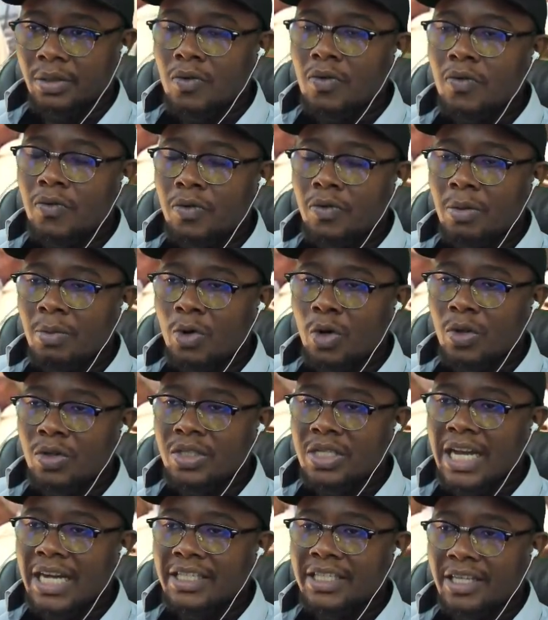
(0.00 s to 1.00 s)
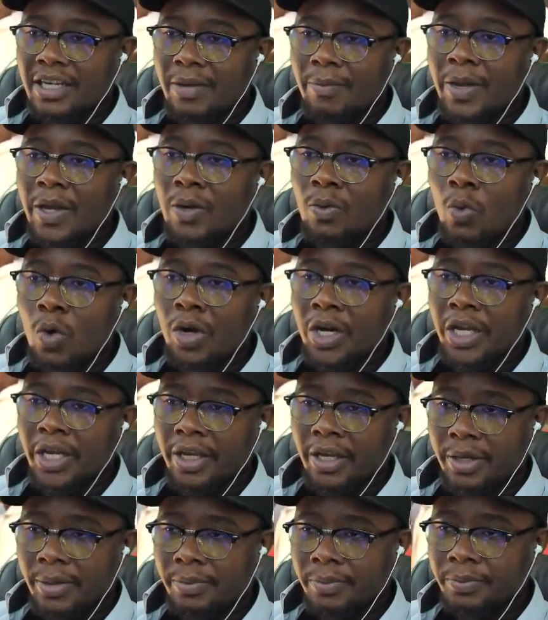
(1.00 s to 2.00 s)
from contacting him and warning
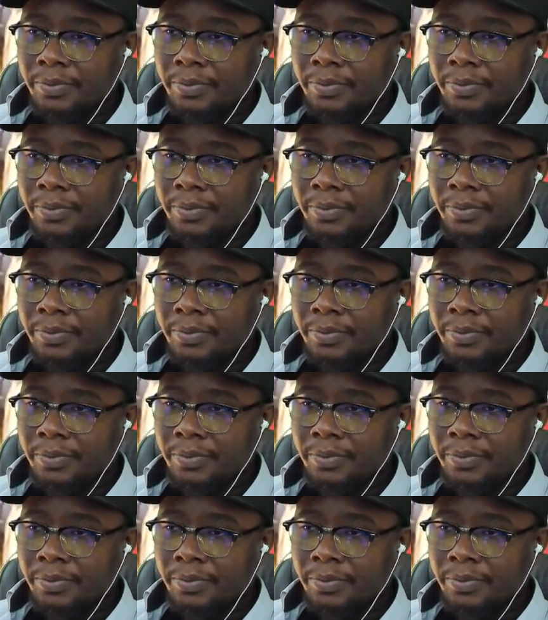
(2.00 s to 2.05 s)
him.